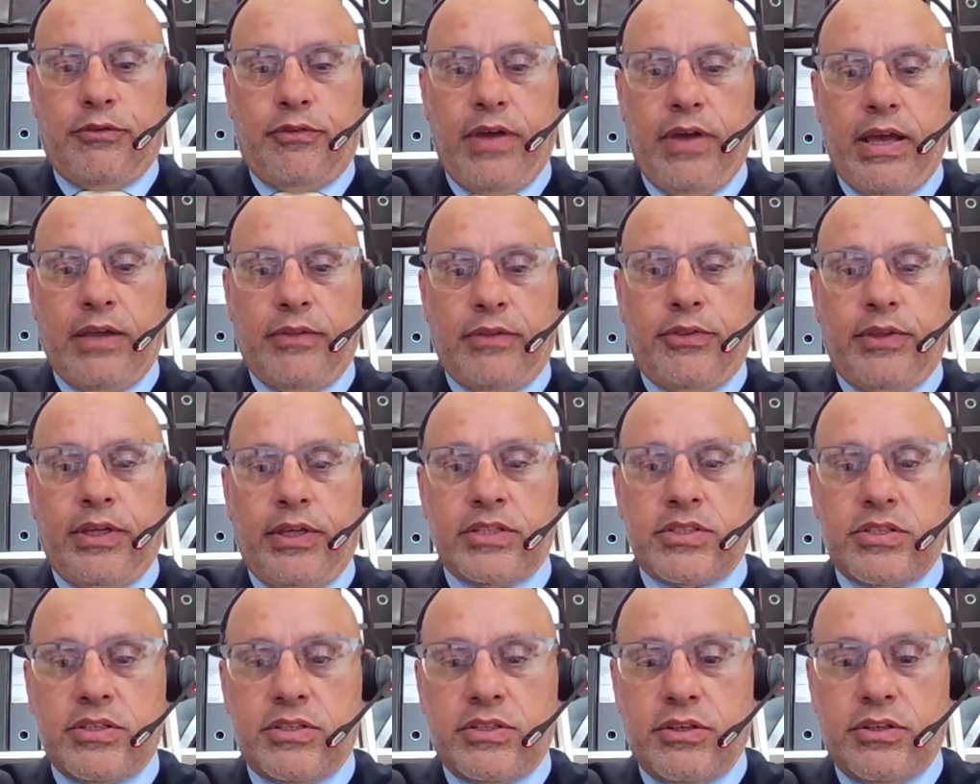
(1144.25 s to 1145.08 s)
found
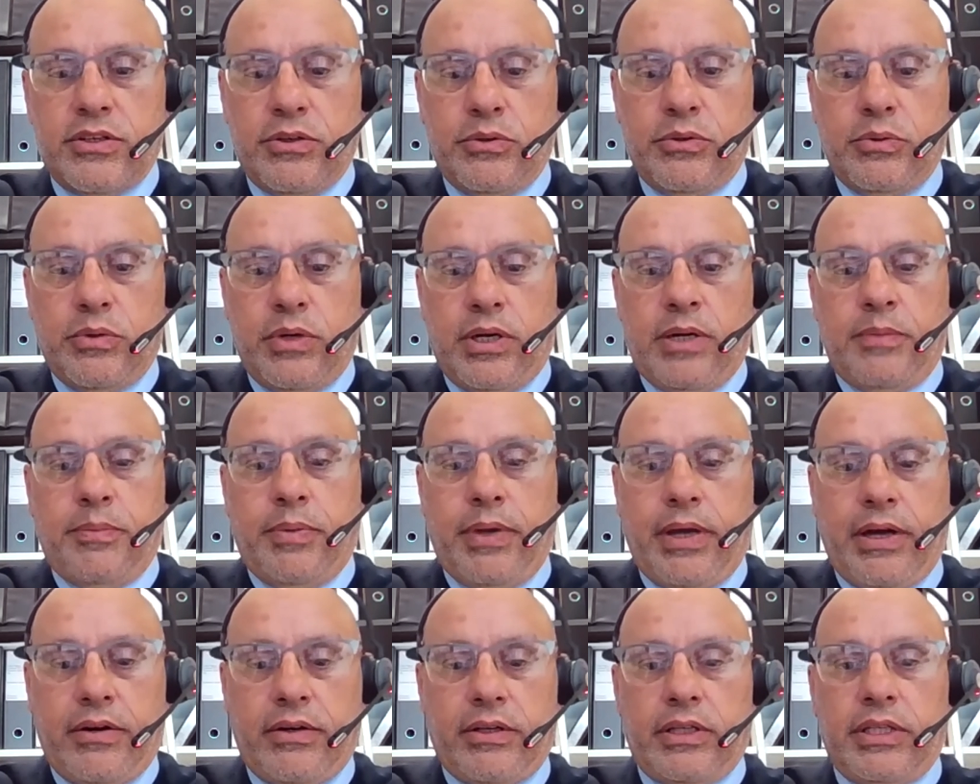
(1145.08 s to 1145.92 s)
things to do
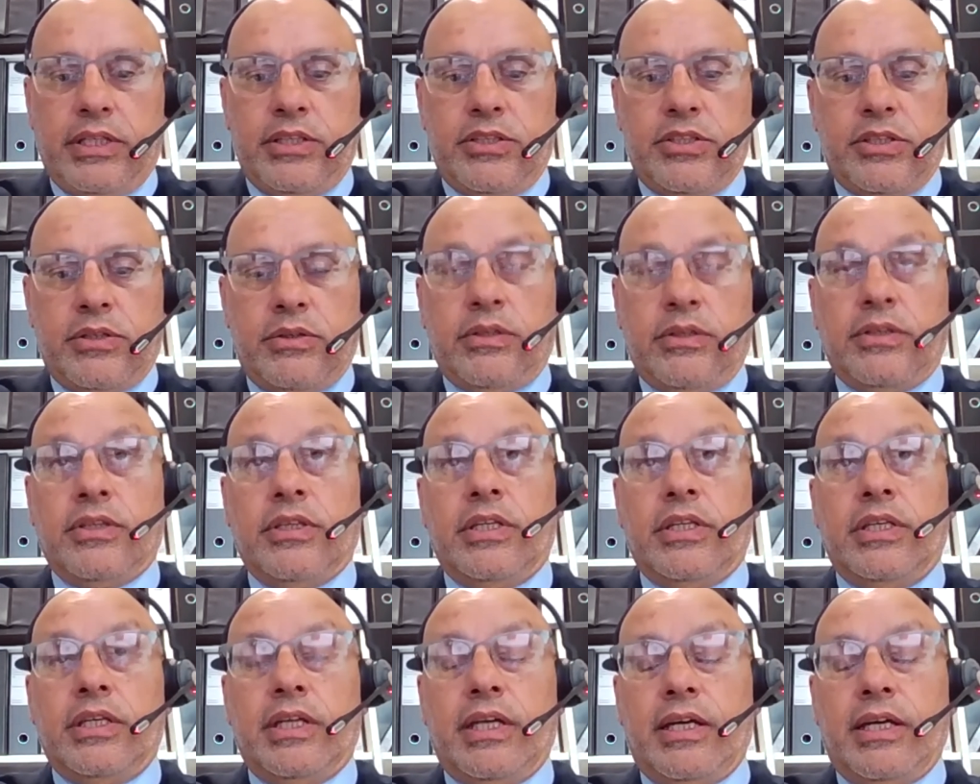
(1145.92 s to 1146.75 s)
apparently during
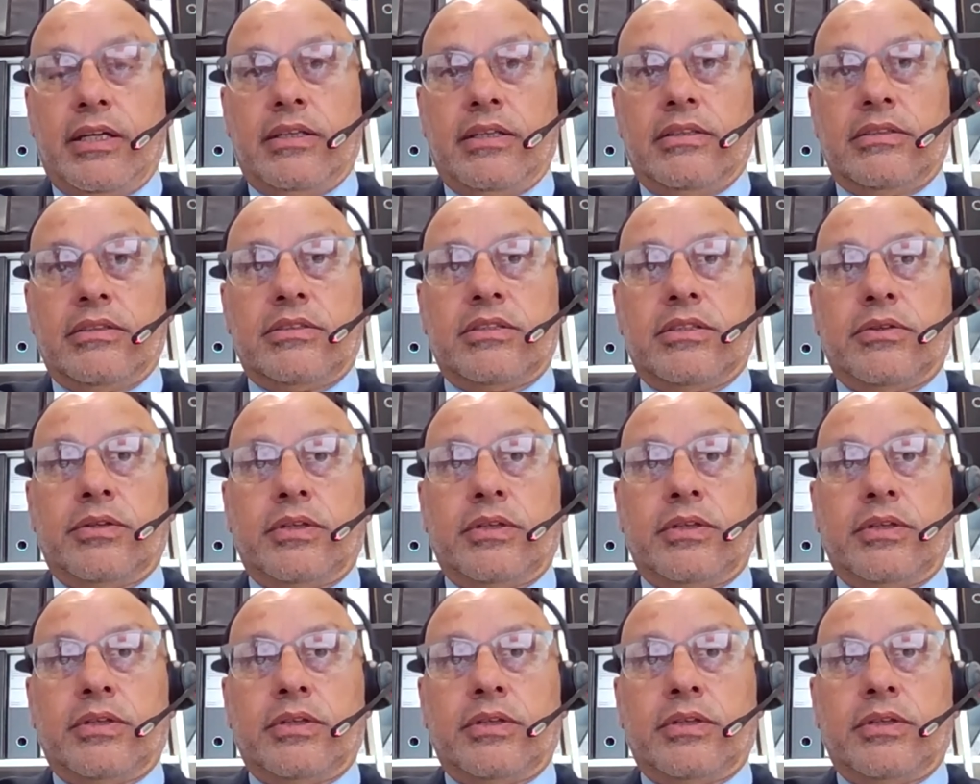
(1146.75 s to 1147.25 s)
the